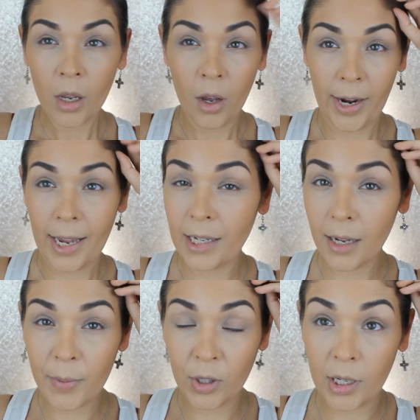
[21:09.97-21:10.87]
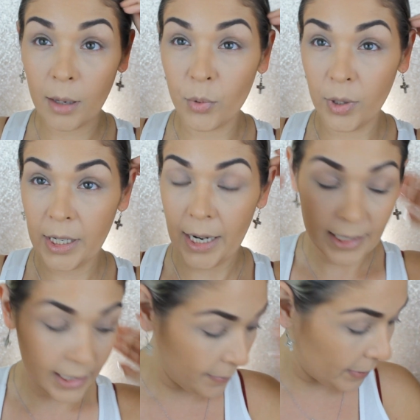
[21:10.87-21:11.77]
Okay, I think I built that up really
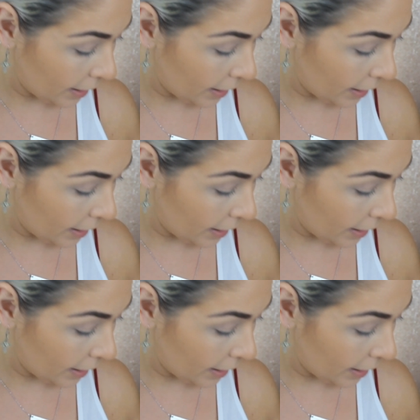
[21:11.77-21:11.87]
nicely, but